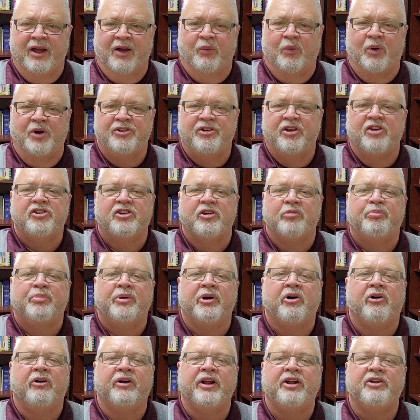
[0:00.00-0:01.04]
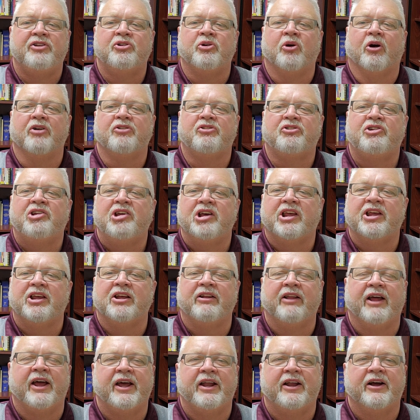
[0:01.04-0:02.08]
was his ability to
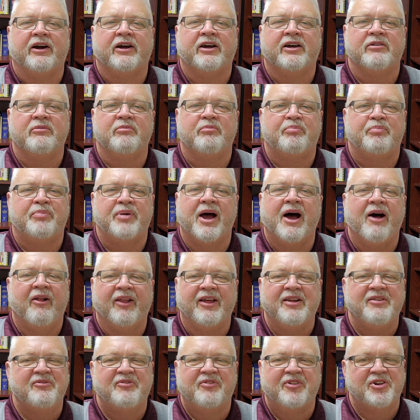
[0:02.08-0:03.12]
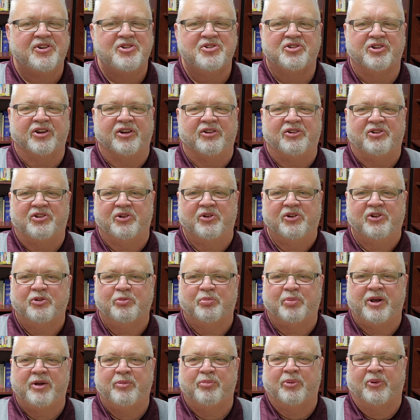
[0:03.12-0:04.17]
articulate a compelling vision to his
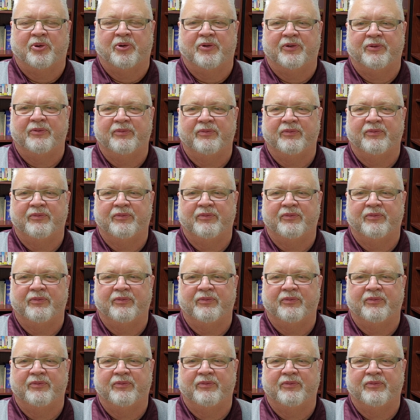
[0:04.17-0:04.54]
people.